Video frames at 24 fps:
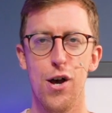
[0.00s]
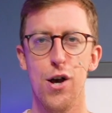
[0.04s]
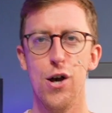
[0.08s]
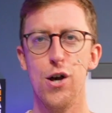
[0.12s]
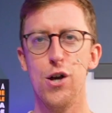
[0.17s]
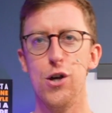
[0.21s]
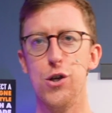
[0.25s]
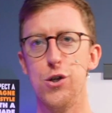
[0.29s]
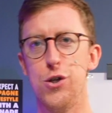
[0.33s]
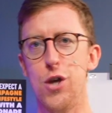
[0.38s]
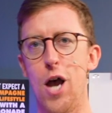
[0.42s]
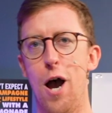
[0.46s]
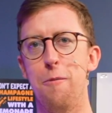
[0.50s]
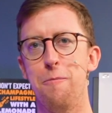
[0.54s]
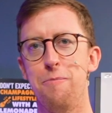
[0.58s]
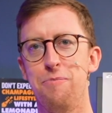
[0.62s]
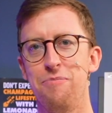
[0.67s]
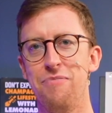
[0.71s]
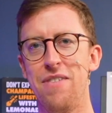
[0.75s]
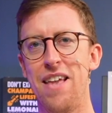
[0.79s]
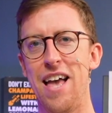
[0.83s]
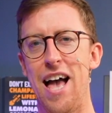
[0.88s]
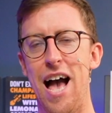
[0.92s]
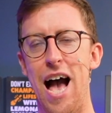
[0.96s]
So,
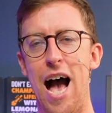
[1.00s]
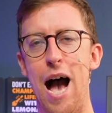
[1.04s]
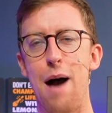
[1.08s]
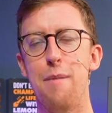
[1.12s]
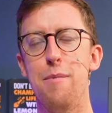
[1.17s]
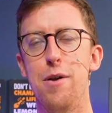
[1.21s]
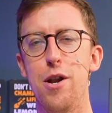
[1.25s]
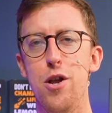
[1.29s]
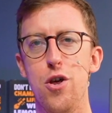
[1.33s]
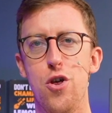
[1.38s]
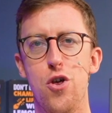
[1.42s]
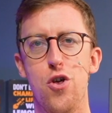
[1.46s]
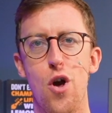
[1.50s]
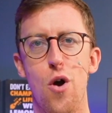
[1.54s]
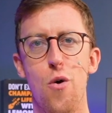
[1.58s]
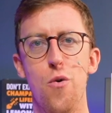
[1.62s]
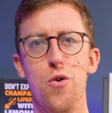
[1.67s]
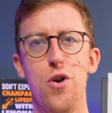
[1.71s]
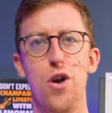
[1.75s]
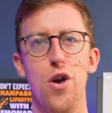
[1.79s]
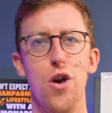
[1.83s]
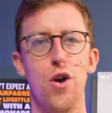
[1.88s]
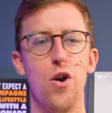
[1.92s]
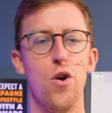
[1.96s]
I'm gonna show
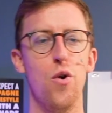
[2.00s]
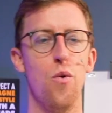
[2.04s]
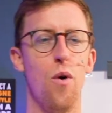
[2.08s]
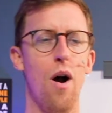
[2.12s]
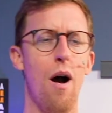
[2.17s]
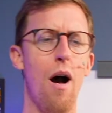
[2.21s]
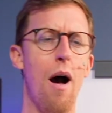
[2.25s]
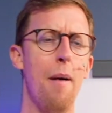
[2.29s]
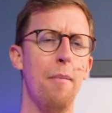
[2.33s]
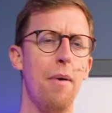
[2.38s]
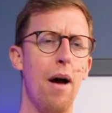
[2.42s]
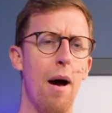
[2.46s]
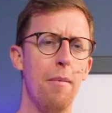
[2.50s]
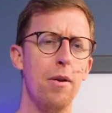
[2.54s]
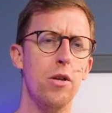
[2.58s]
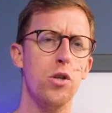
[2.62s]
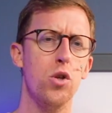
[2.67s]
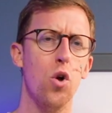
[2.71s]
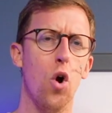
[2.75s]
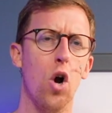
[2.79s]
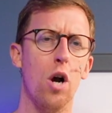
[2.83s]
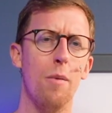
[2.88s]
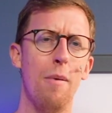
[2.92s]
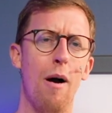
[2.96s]
you, I'm, I'm gonna
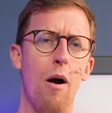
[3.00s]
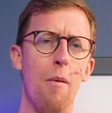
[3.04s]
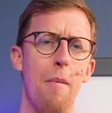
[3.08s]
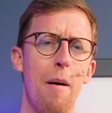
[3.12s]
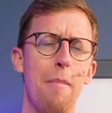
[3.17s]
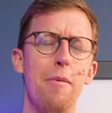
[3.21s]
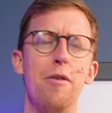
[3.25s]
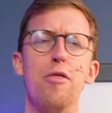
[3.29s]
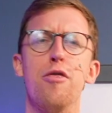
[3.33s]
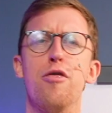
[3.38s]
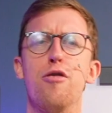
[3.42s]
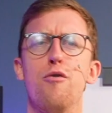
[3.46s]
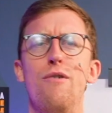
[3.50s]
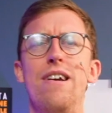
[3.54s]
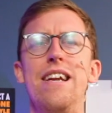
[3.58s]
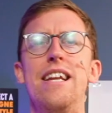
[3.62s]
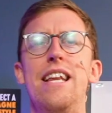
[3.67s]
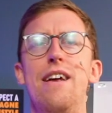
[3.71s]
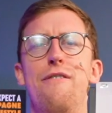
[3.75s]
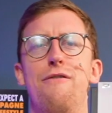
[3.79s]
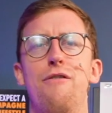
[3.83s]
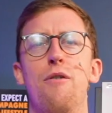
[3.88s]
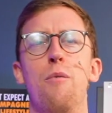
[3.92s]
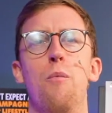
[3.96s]
talk about maybe three
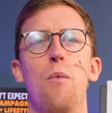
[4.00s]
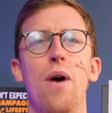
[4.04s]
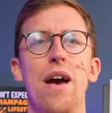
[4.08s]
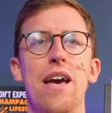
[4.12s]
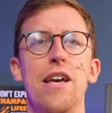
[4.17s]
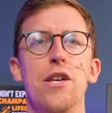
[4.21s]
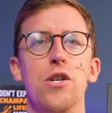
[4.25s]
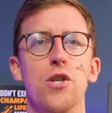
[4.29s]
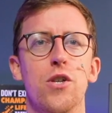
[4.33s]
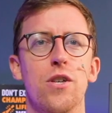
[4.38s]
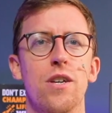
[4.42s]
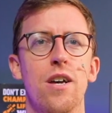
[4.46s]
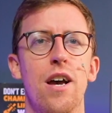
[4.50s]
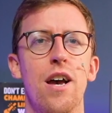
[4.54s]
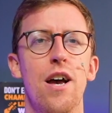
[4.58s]
different ways.